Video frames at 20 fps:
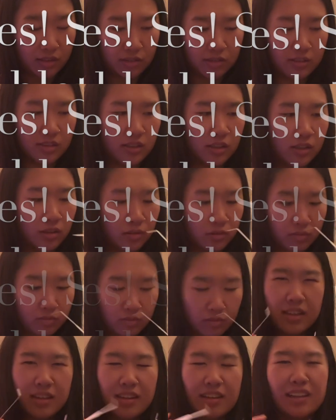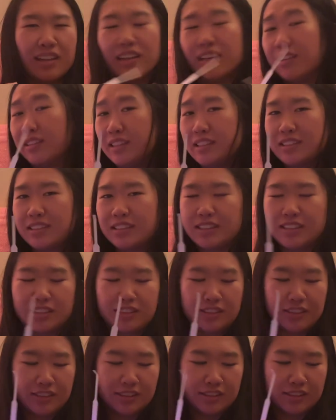So I think clary
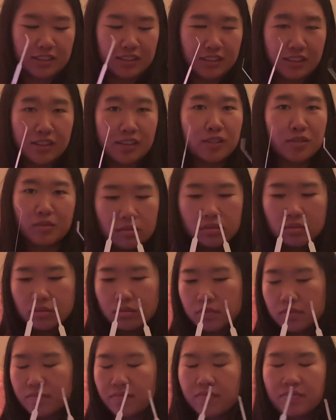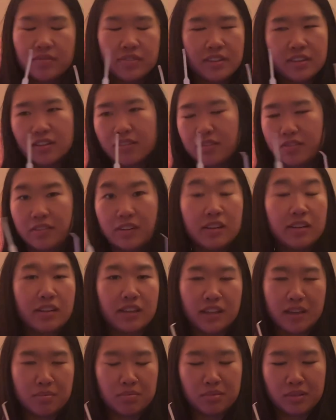sage and cedarwood are very
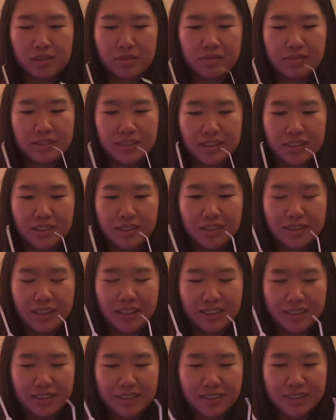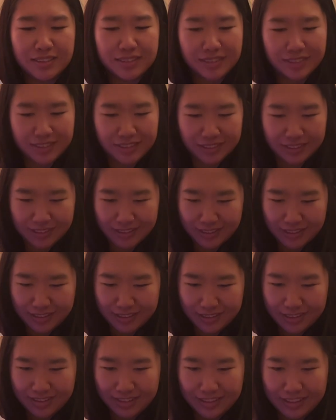uplifting, like
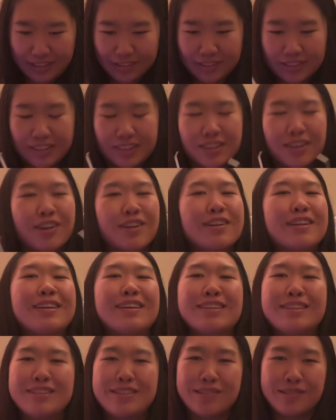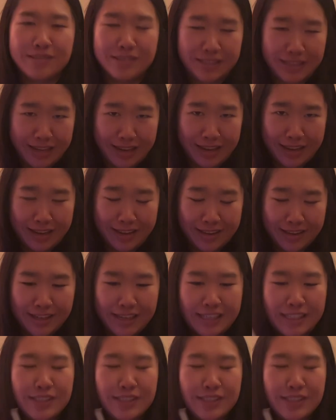you're starting a new day.